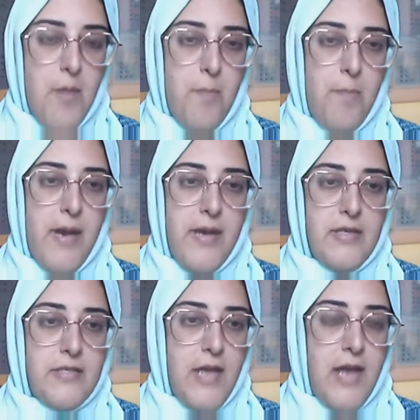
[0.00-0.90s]

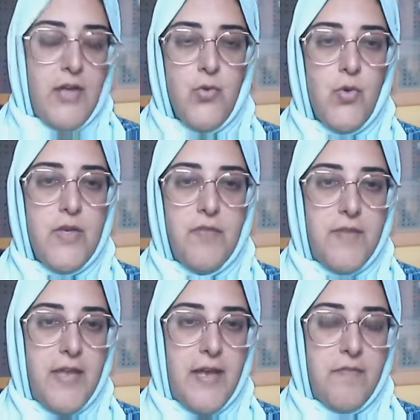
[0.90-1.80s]
but I don't know if
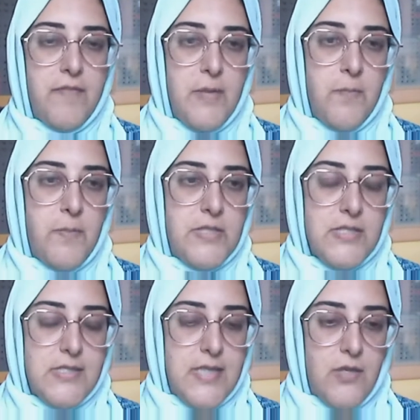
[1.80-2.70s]
they have the
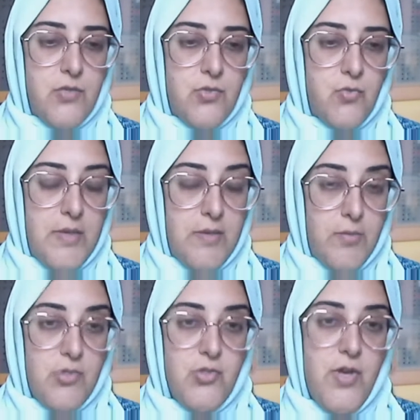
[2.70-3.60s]
impetus then to be,
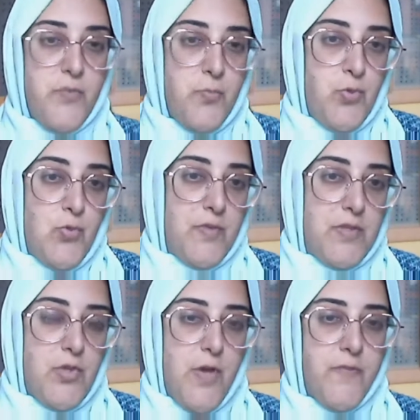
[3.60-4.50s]
because you have to prove
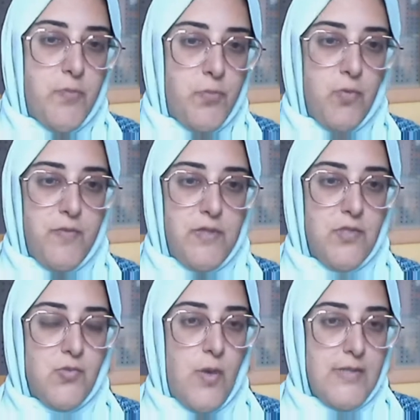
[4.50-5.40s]
it. You have to prove that
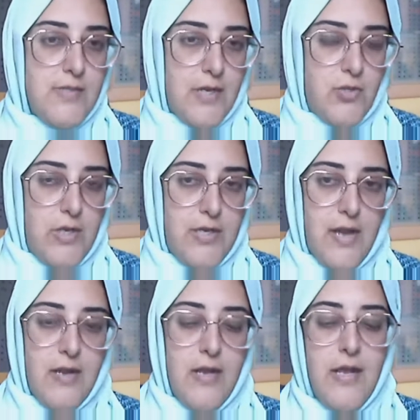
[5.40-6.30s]
this wasn't actually
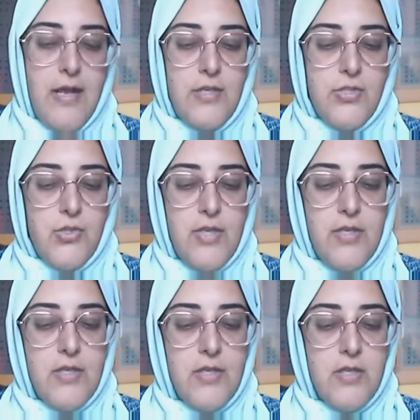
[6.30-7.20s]
done. So
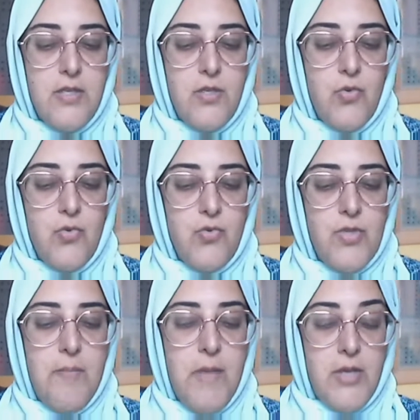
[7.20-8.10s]
then, do
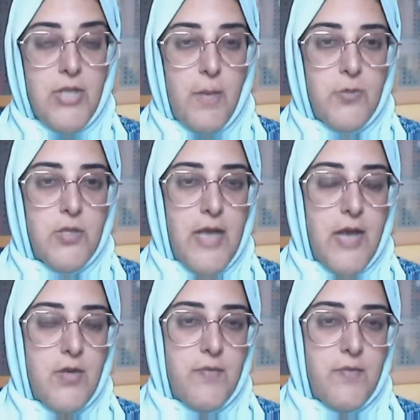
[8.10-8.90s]
they match up to the kind of